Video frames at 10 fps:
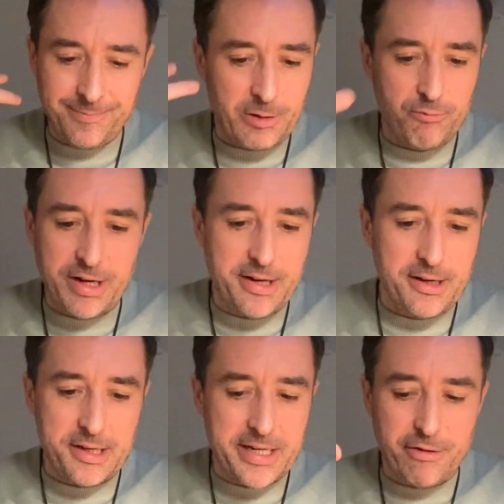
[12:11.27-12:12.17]
ridding
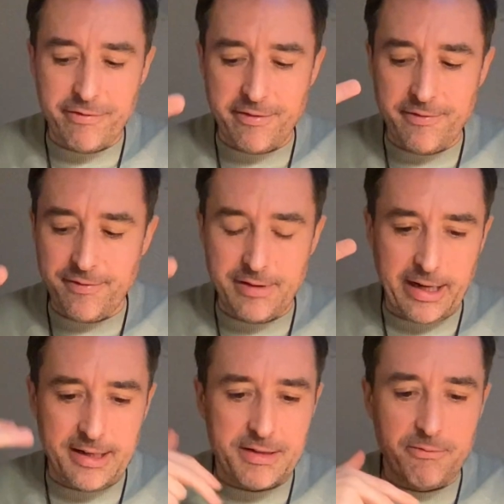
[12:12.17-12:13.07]
yourself of
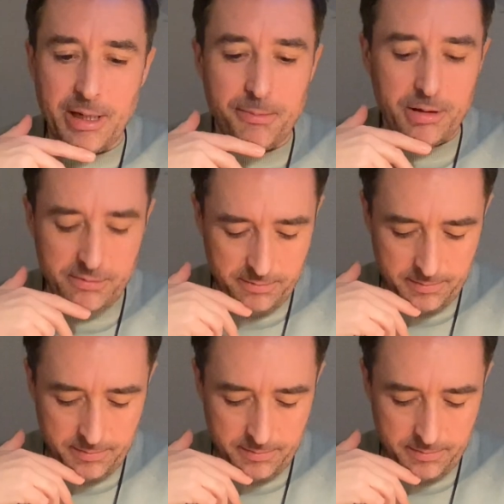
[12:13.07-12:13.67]
negative people.